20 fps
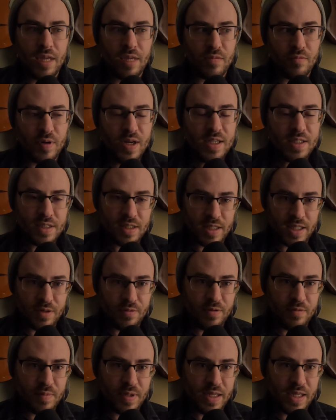Recently,
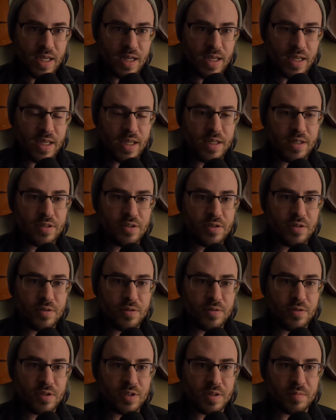we've been getting
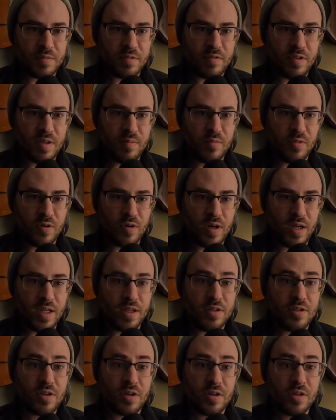into some of the more
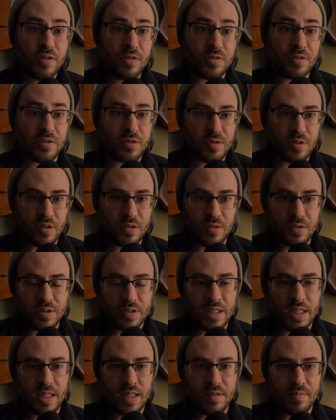internal
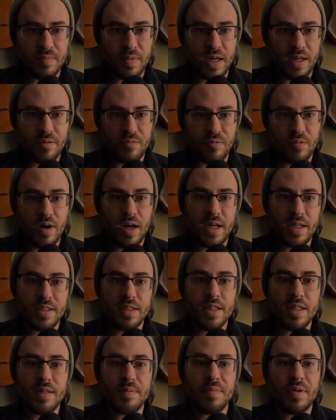struggles that might rise
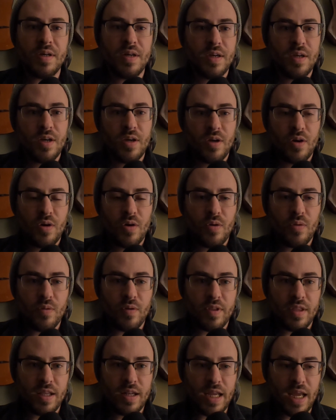up
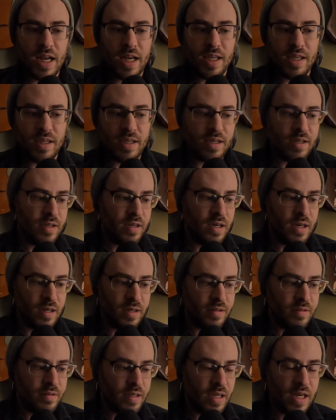within any
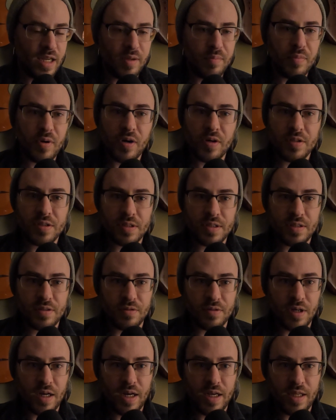person
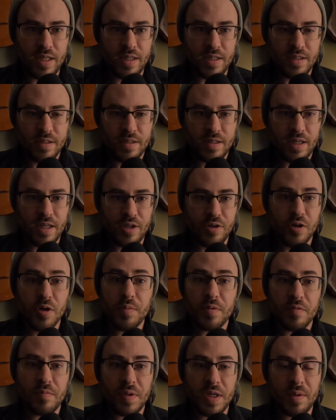or any
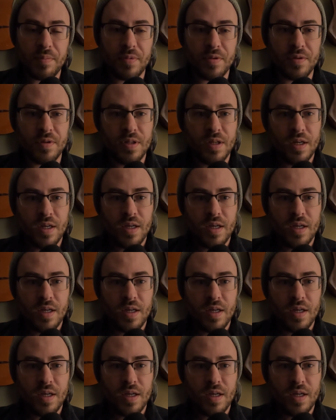group of people,